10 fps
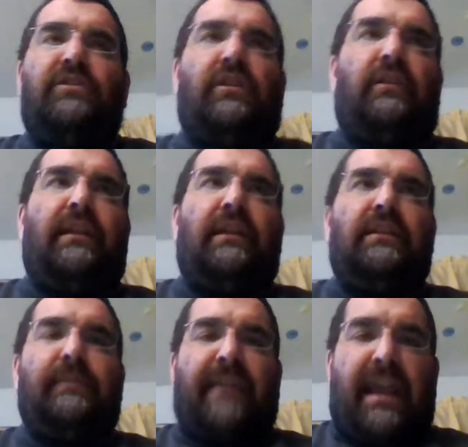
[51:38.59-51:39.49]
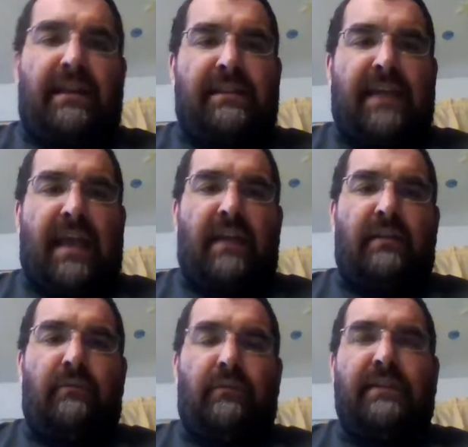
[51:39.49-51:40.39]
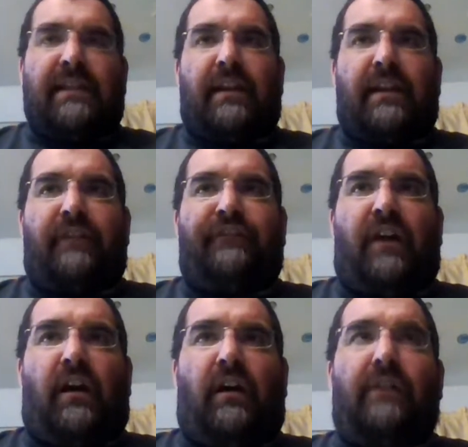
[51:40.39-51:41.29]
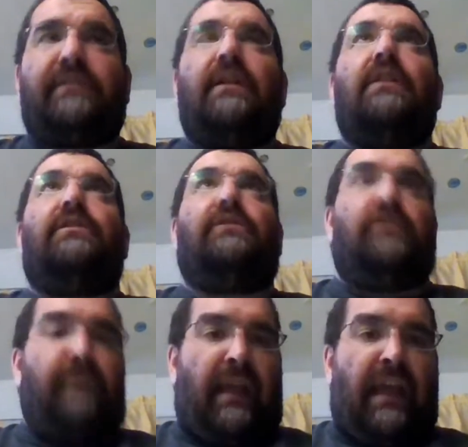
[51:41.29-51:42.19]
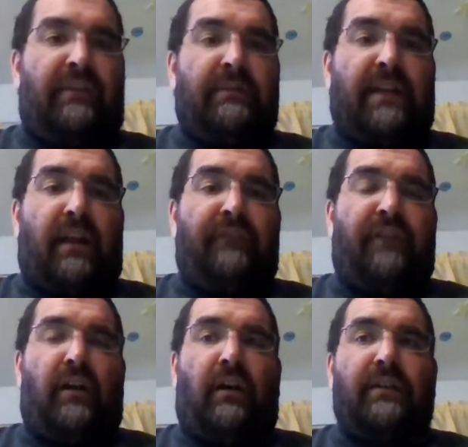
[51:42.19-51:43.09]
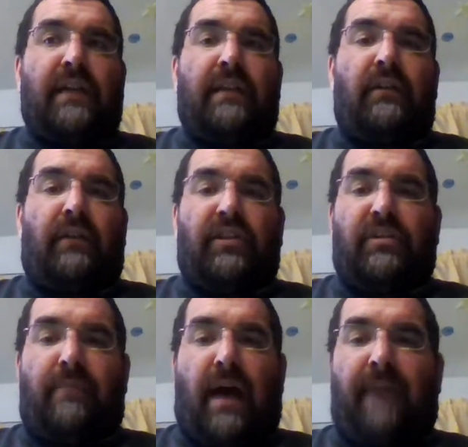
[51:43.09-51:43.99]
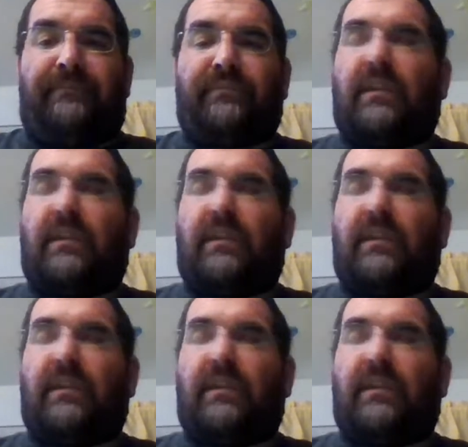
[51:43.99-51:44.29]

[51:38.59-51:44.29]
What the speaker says: Certainly Elizabeth Cady Stanton with Seneca Falls, Susan B. Anthony with Seneca Falls, and Lucretia Mott.